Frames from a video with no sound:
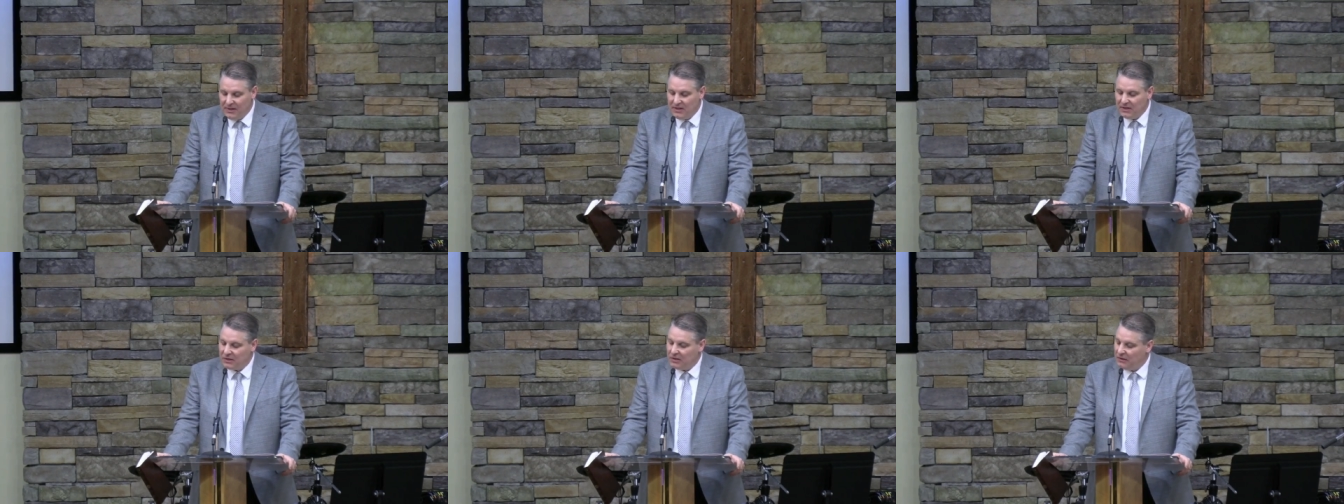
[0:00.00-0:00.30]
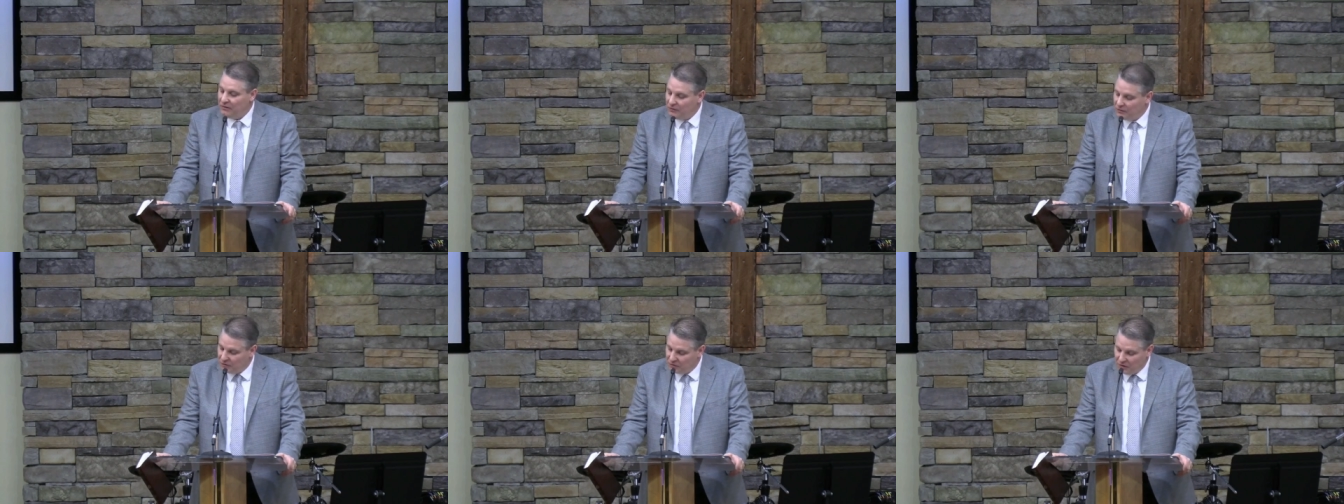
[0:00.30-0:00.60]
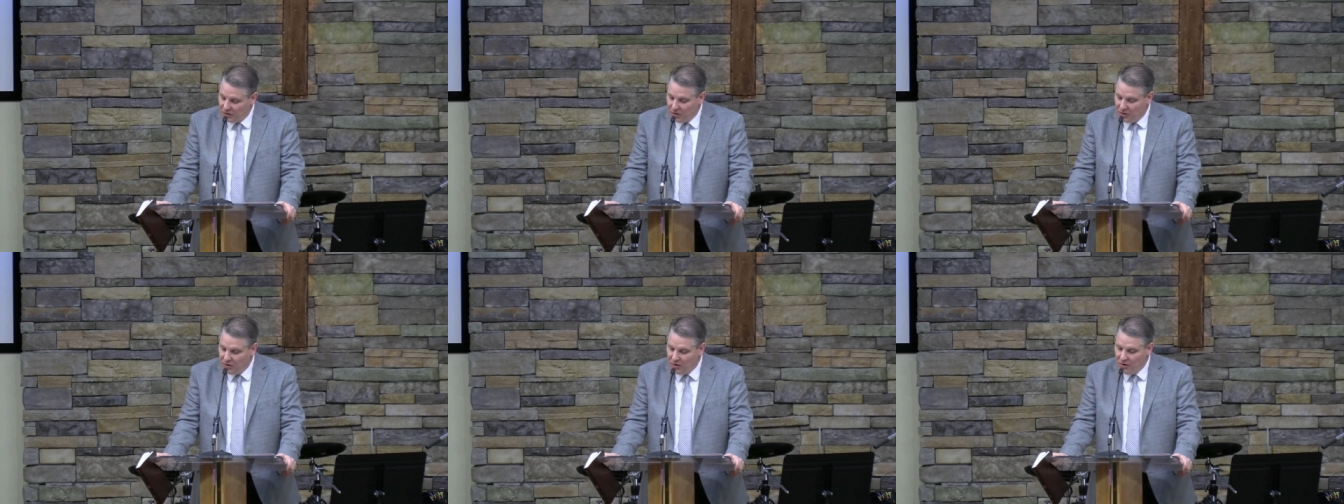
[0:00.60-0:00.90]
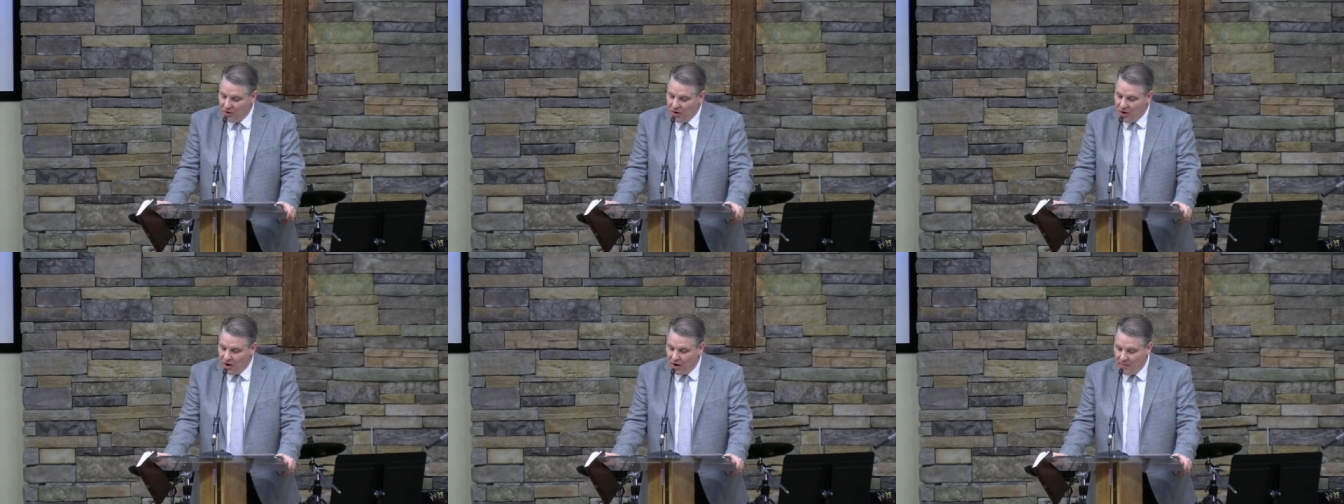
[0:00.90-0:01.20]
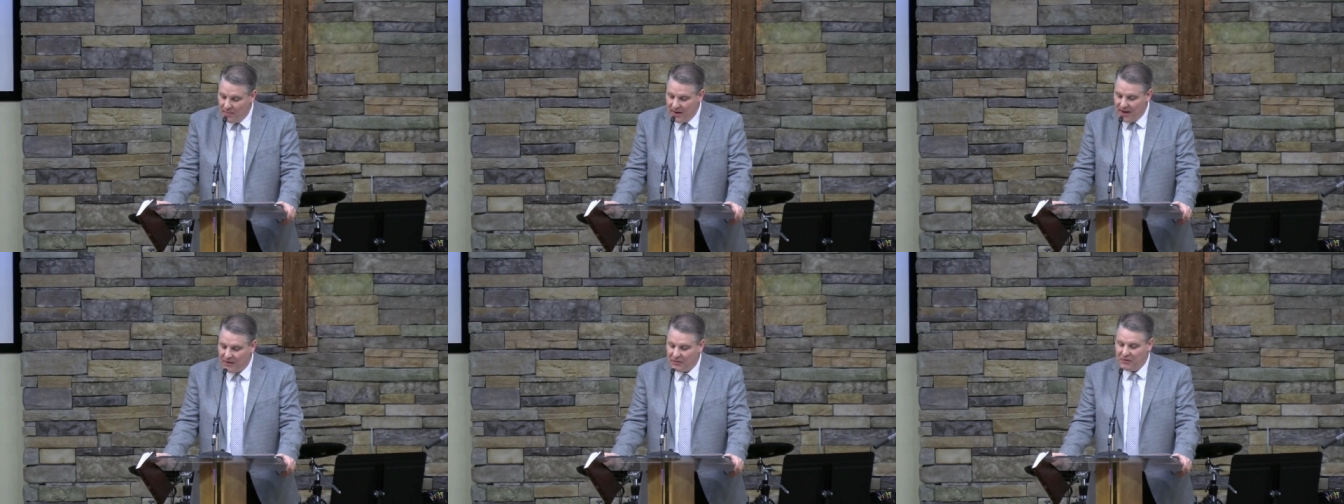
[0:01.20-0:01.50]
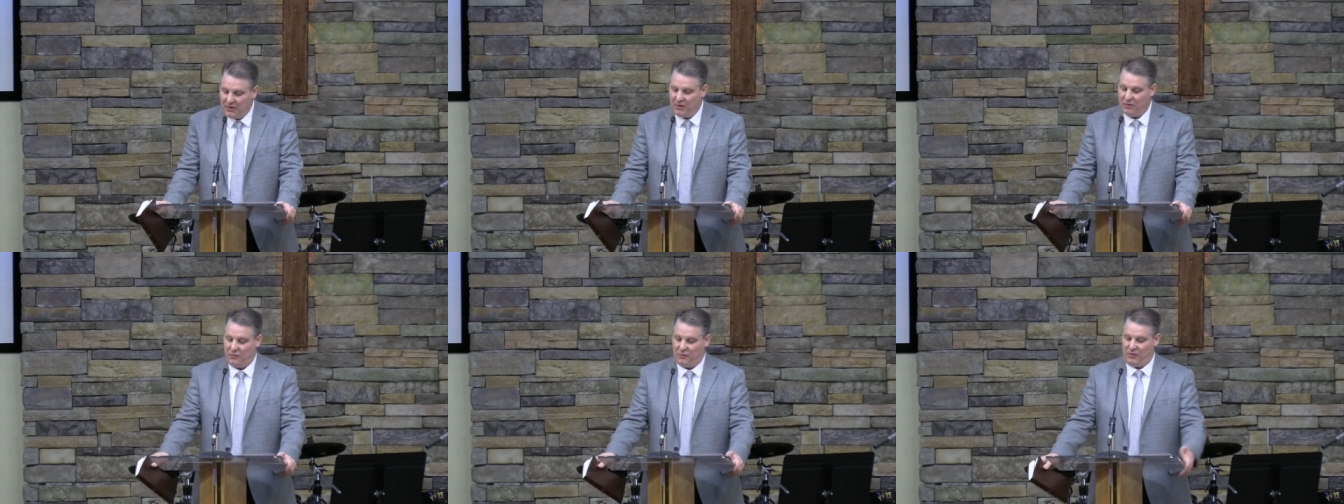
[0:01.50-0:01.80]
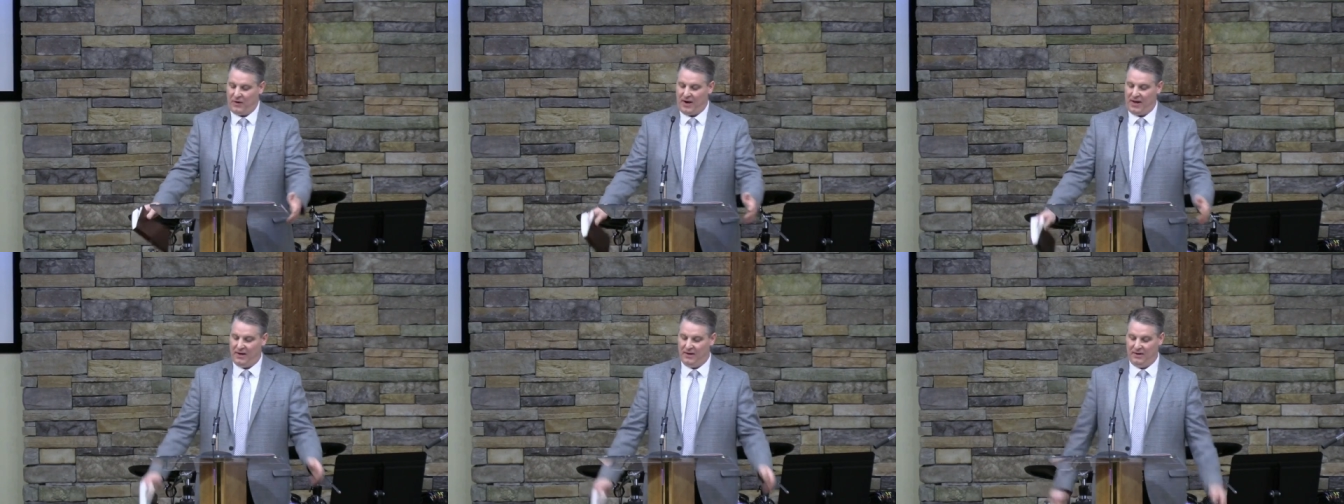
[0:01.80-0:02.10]
concerned about their
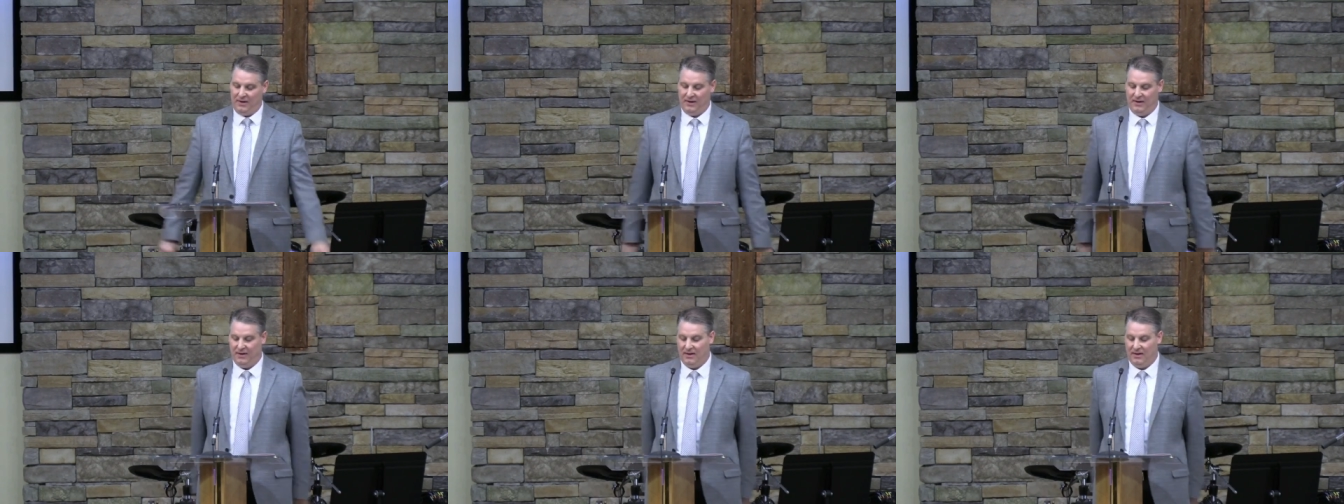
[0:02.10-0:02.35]
friend